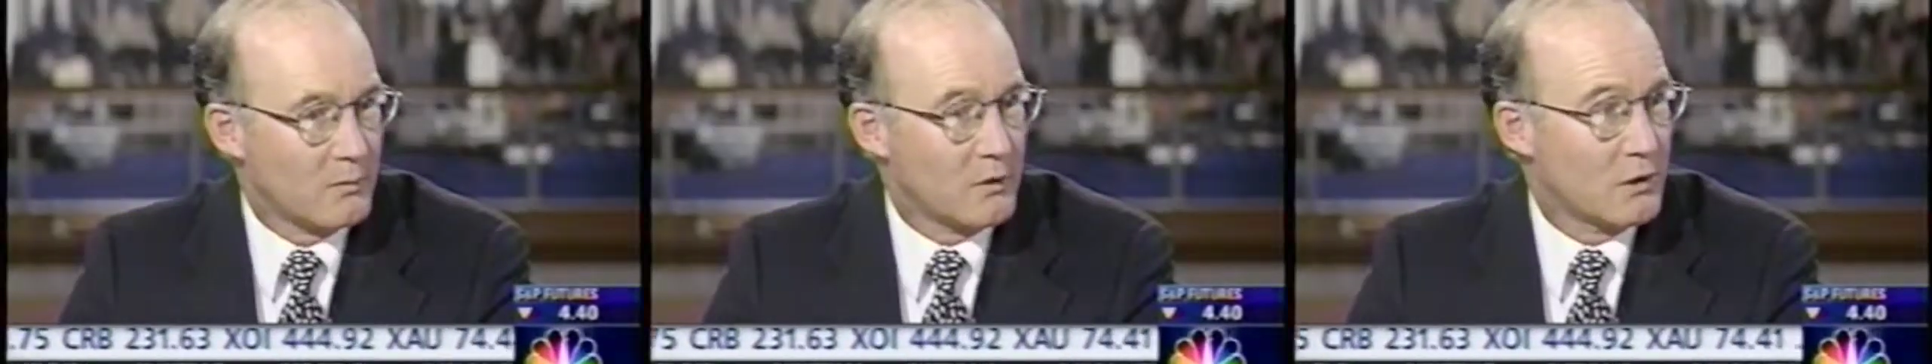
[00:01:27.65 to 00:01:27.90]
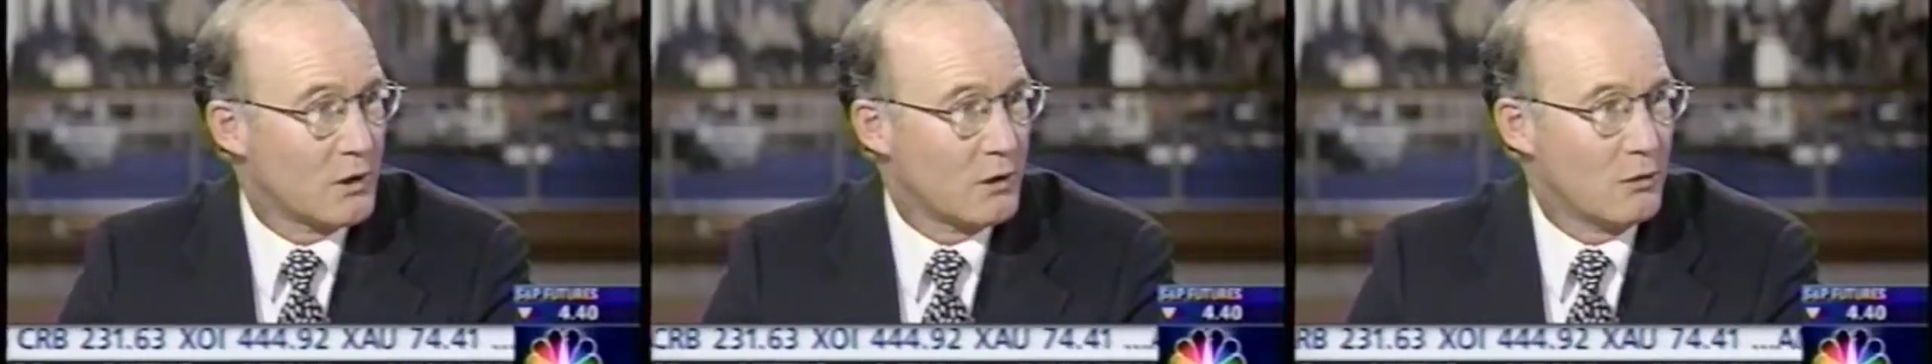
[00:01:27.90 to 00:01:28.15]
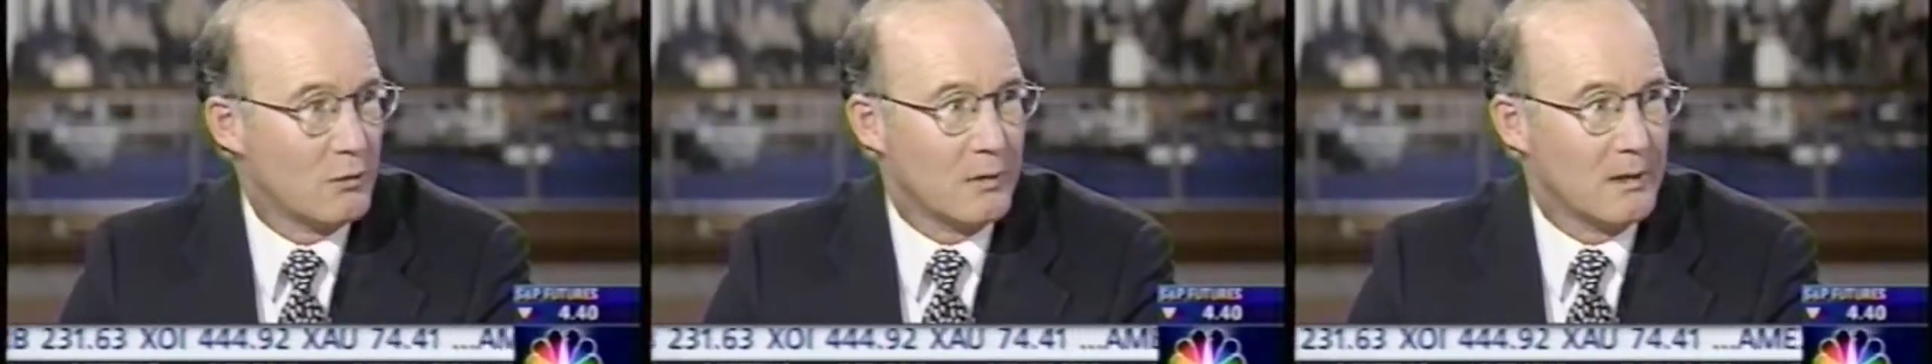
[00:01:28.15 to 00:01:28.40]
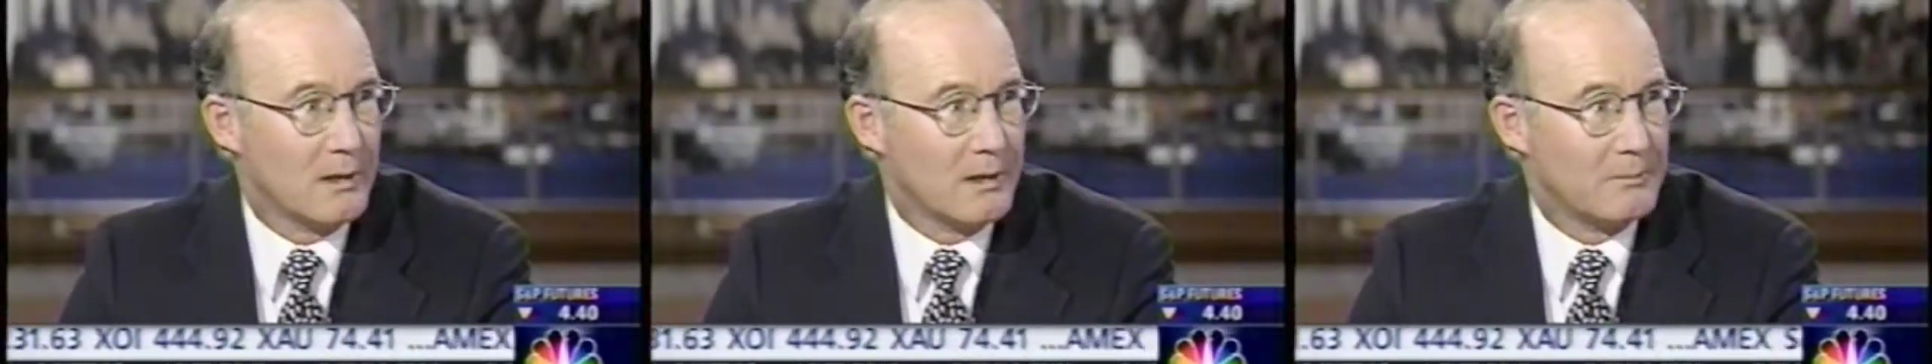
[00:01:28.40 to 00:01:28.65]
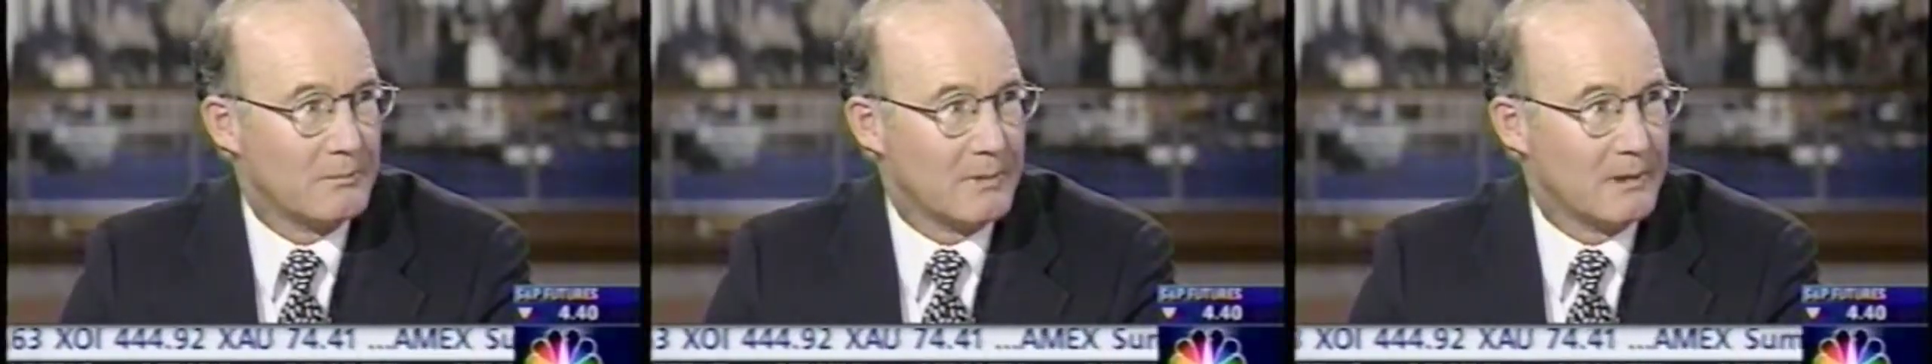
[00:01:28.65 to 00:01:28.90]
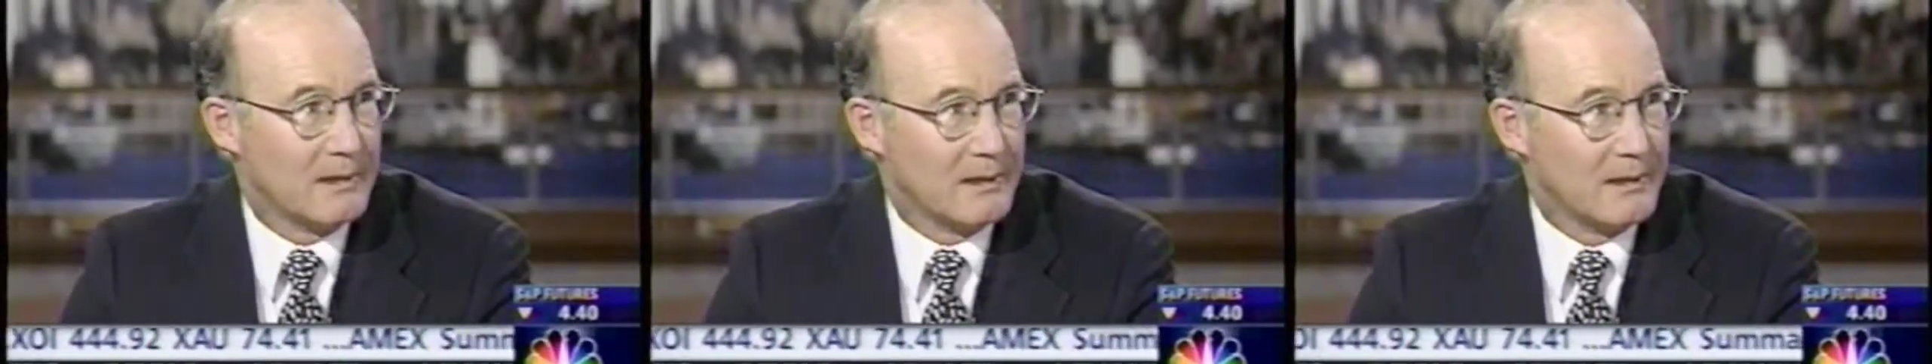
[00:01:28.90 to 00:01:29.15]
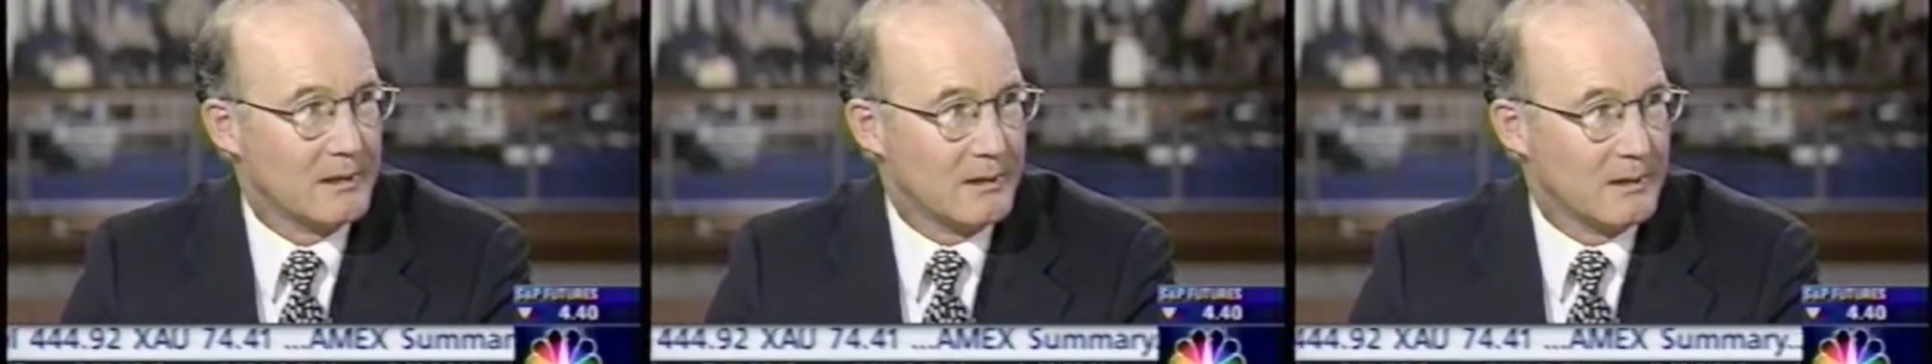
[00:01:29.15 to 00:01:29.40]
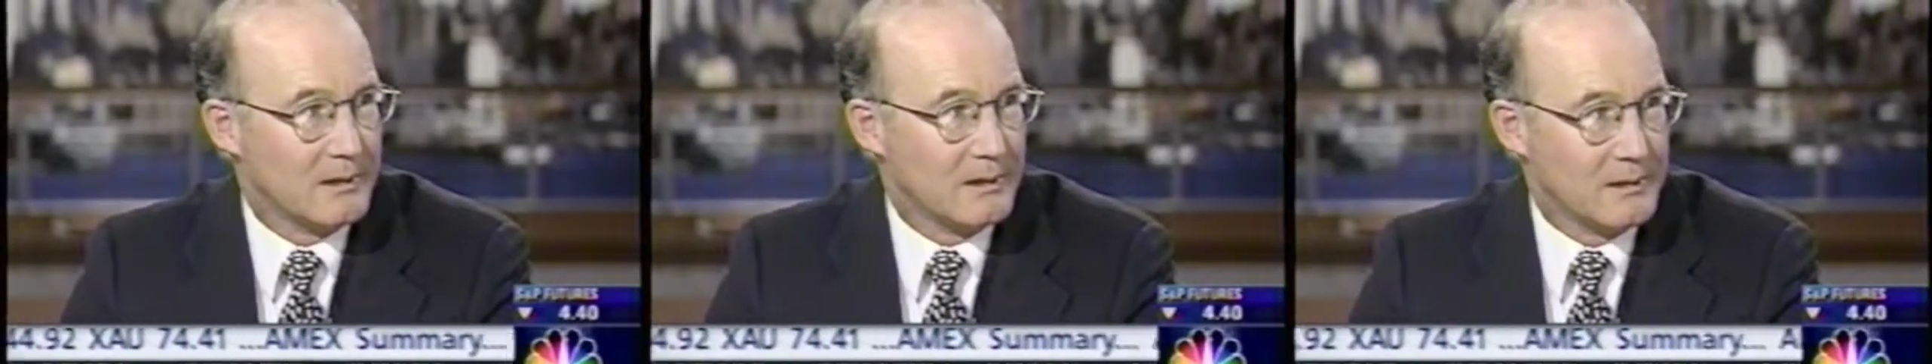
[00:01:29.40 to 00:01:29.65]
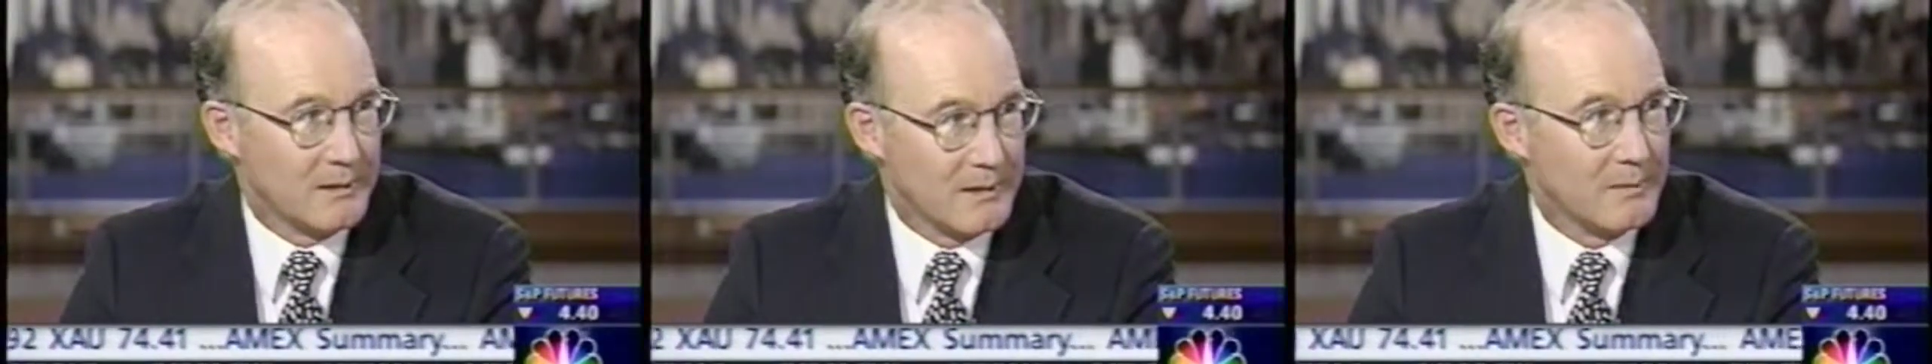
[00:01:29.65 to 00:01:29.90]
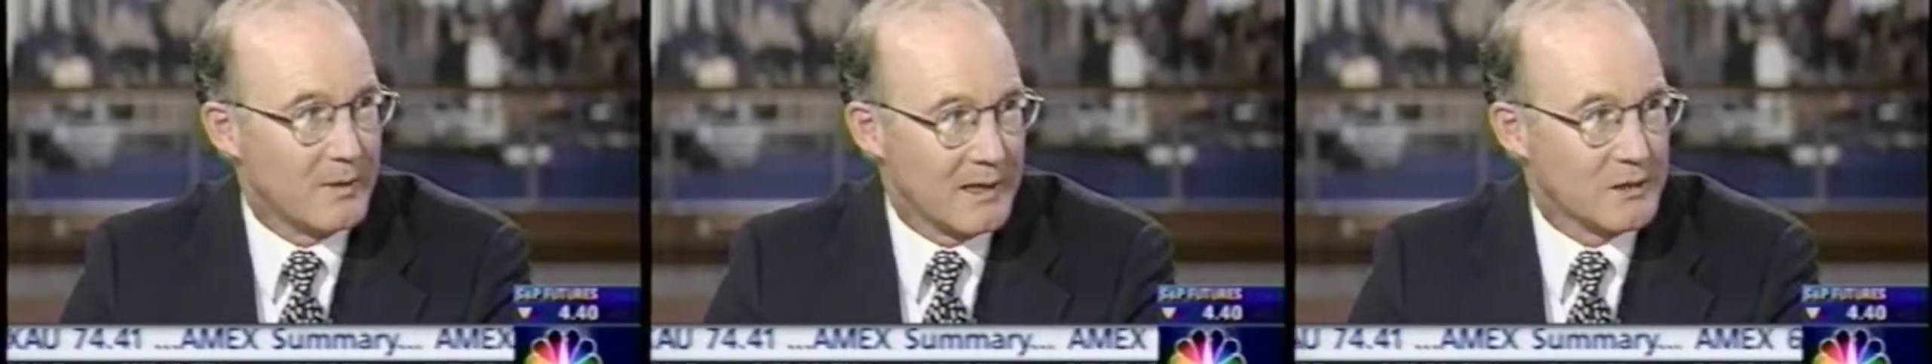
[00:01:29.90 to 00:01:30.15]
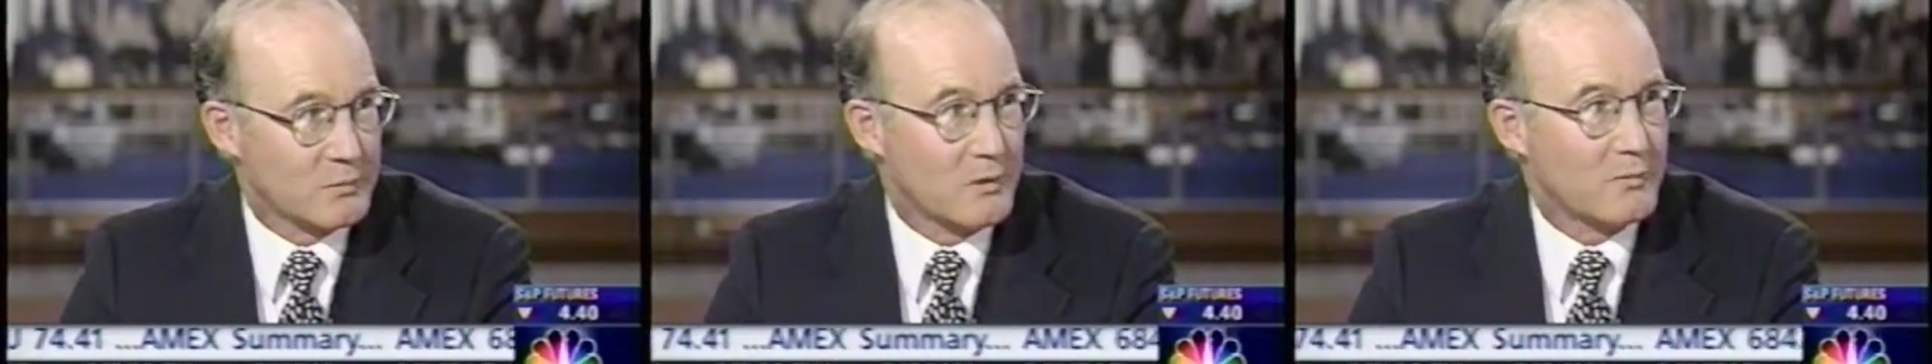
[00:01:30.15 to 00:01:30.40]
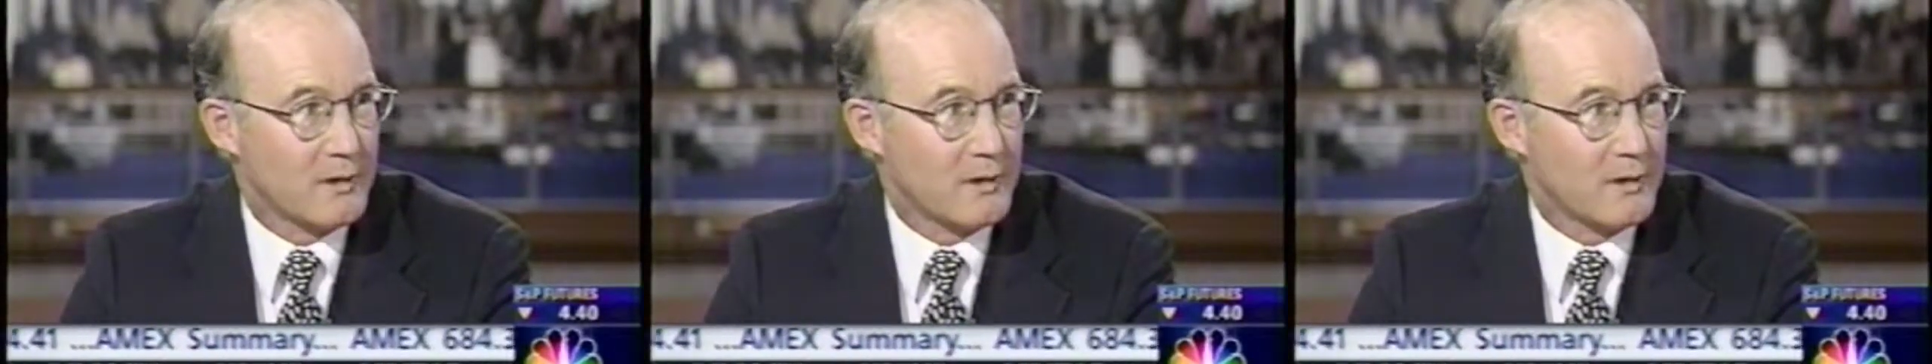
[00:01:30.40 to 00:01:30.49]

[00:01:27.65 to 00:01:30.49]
Well, we'll go in bonds.